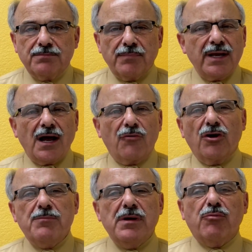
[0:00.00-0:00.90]
may not
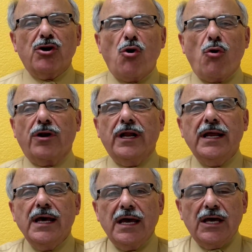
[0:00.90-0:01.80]
really be
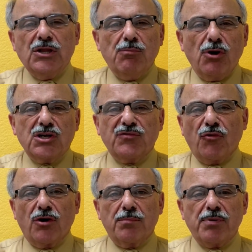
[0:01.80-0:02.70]
recorded in the books
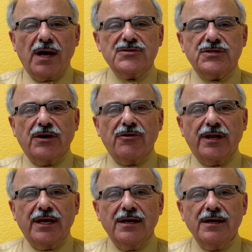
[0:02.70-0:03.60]
for posterity.